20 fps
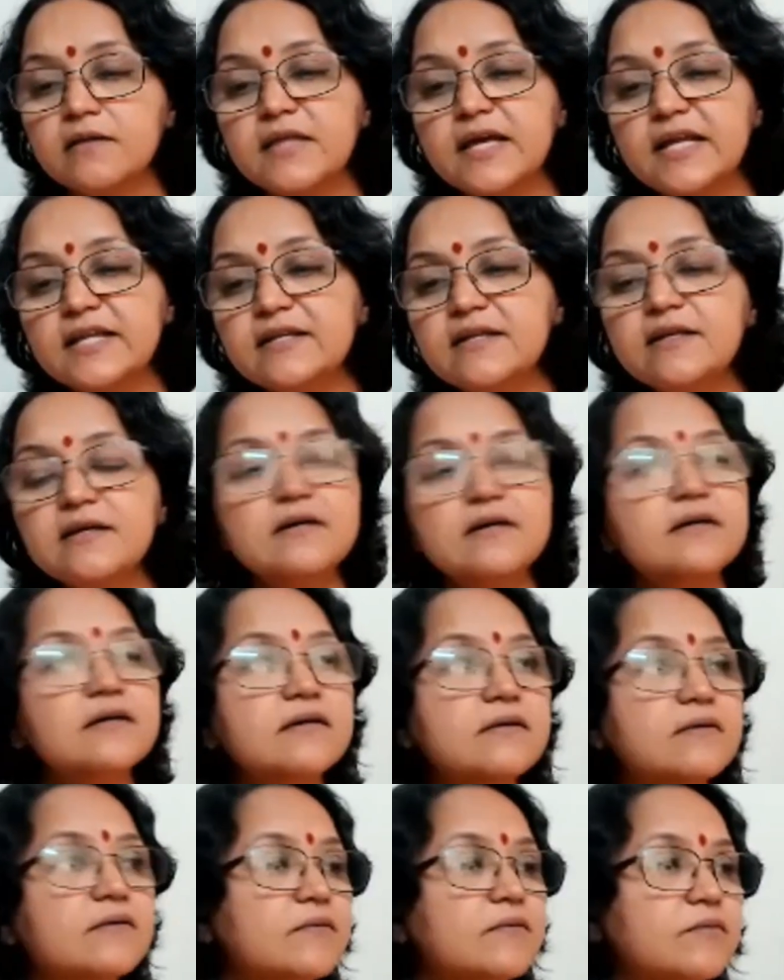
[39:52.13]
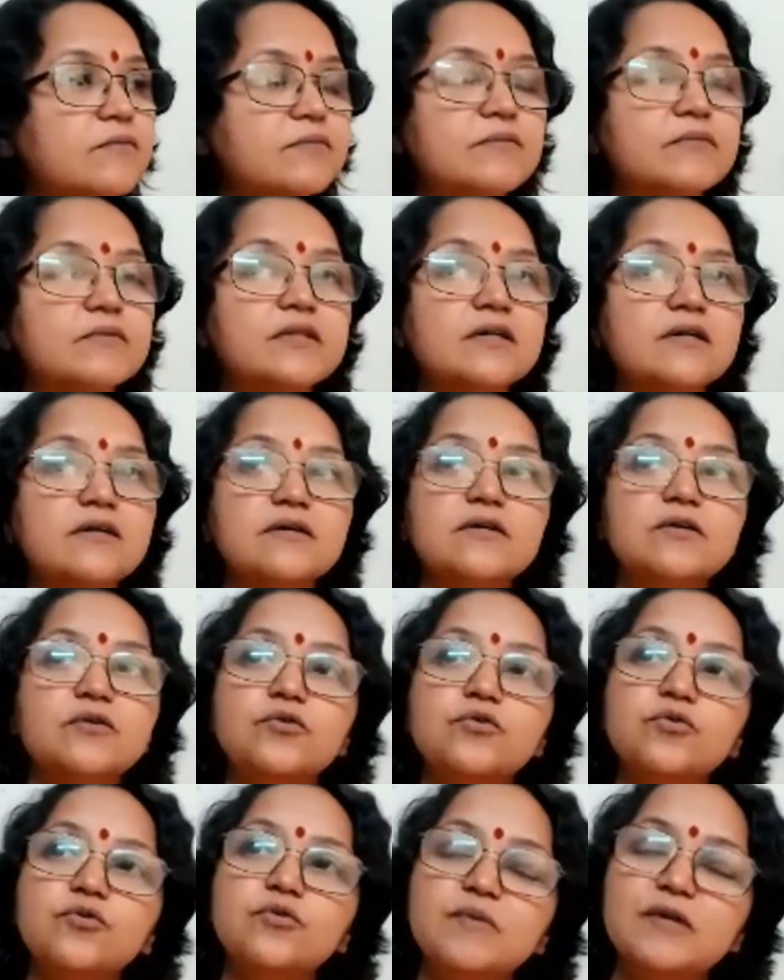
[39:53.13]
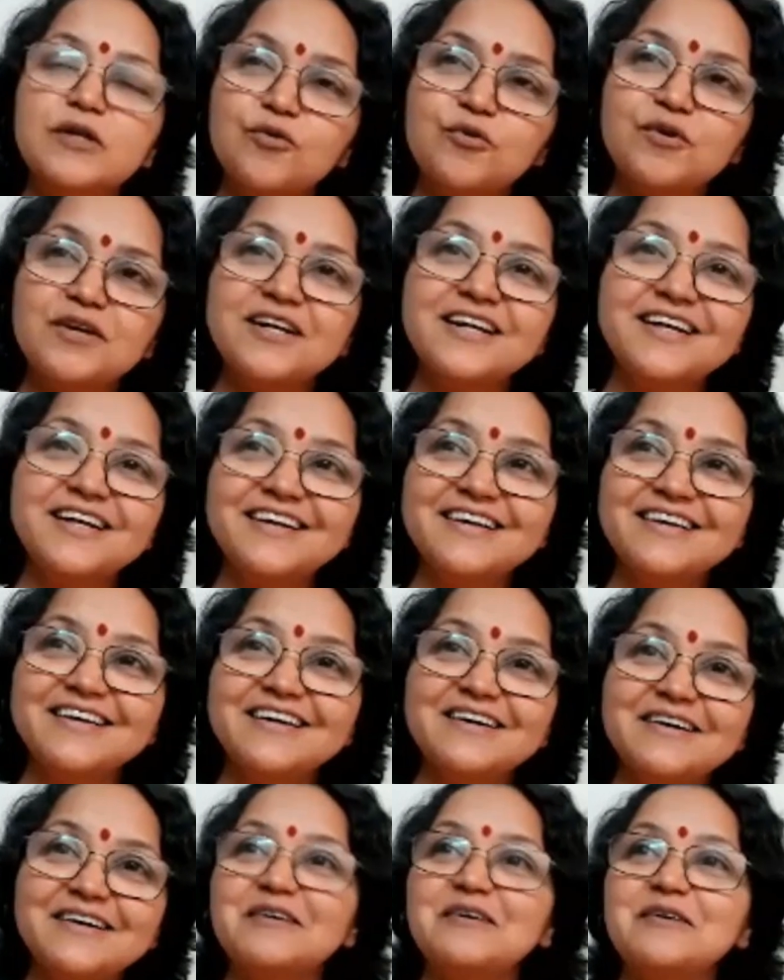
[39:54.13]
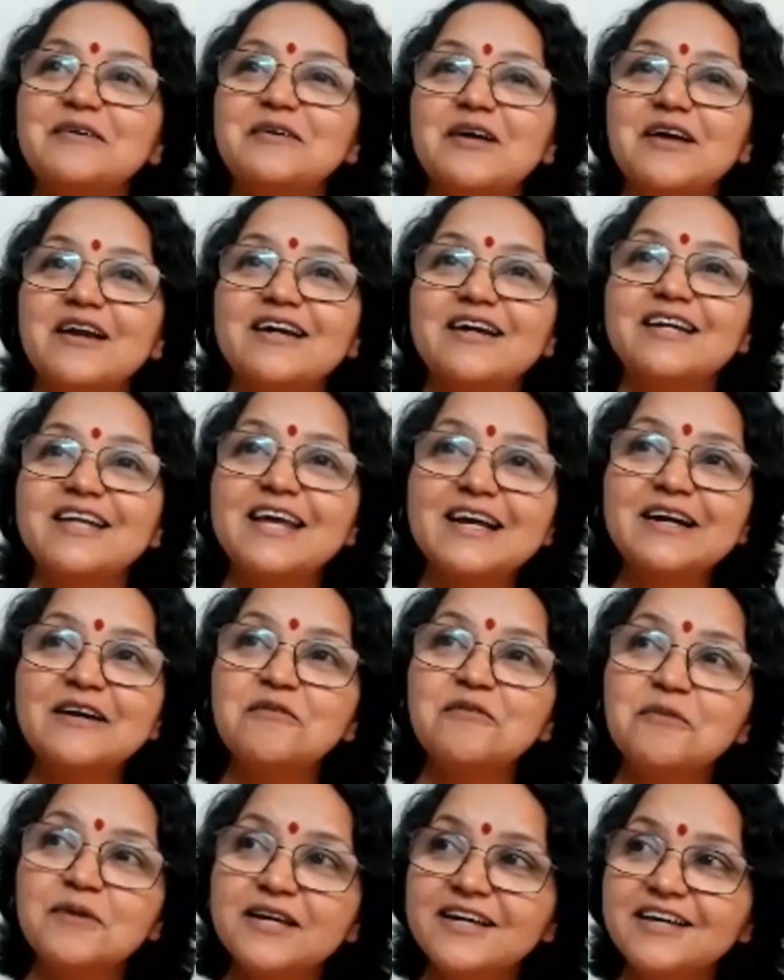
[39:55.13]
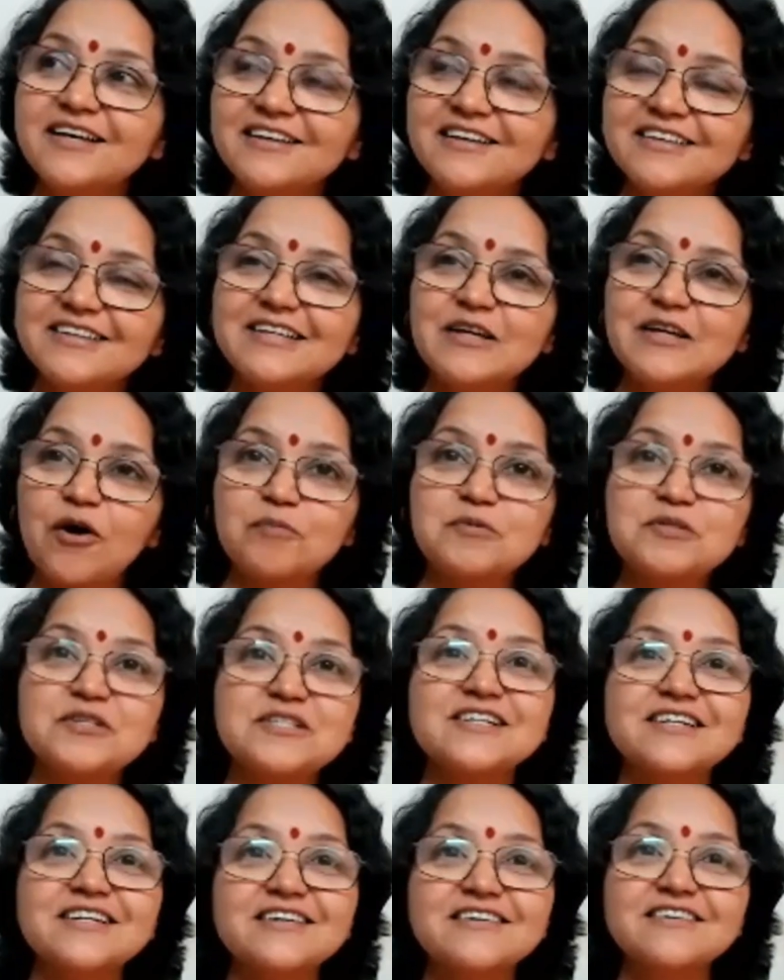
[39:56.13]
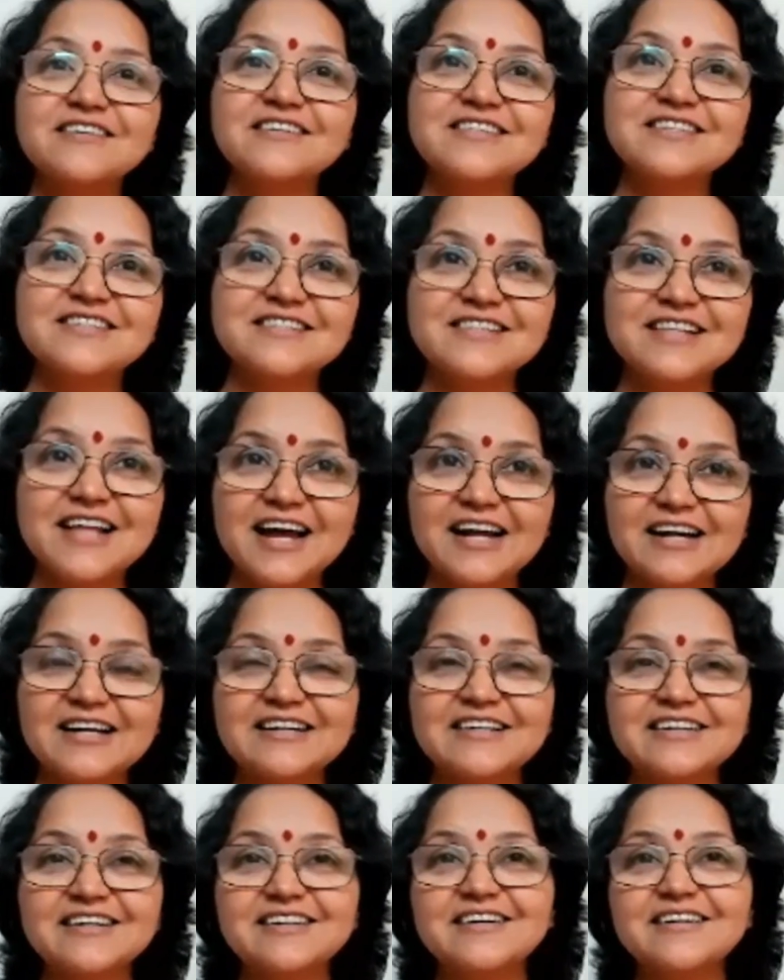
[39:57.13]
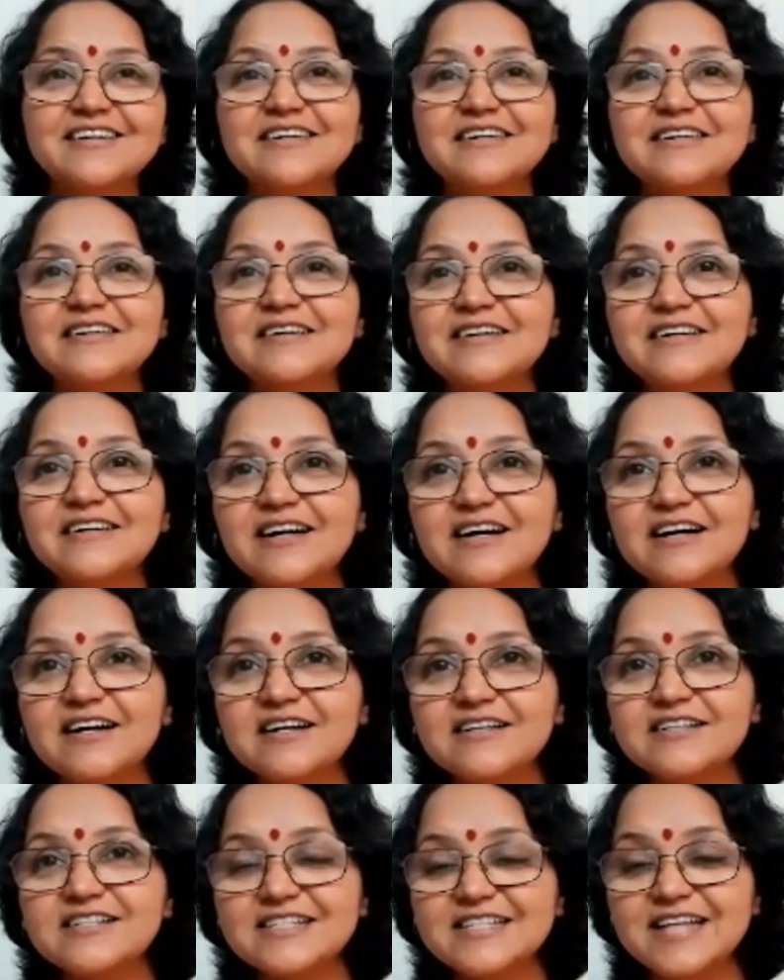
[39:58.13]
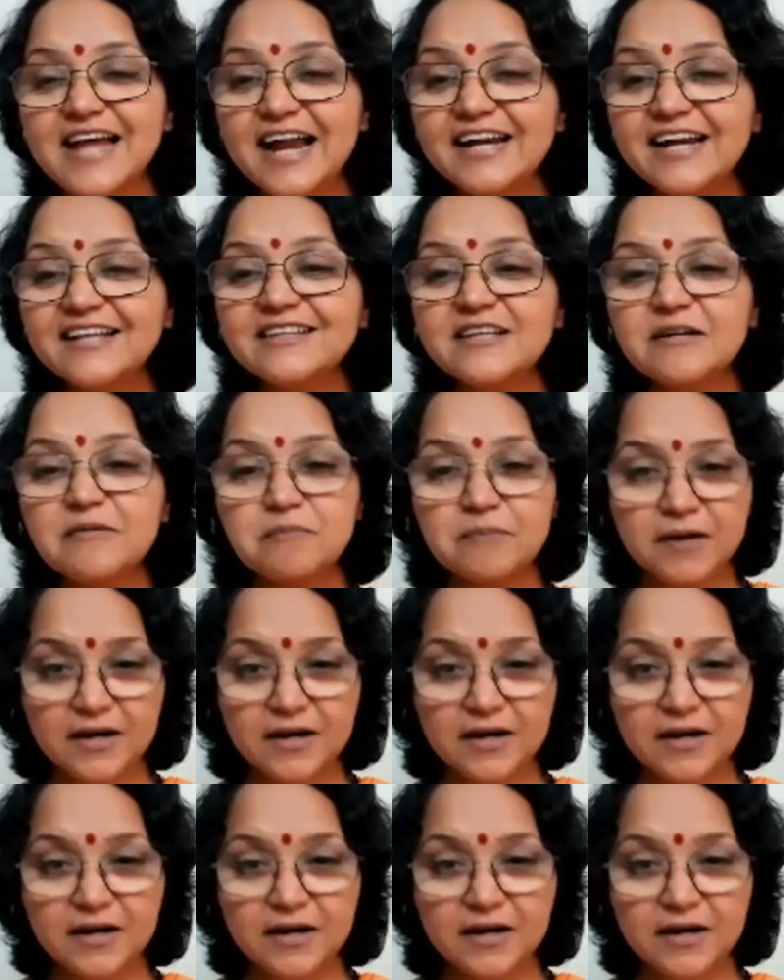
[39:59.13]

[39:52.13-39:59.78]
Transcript: then uh, the guru will only uh, take away the obstacles that uh, stand in the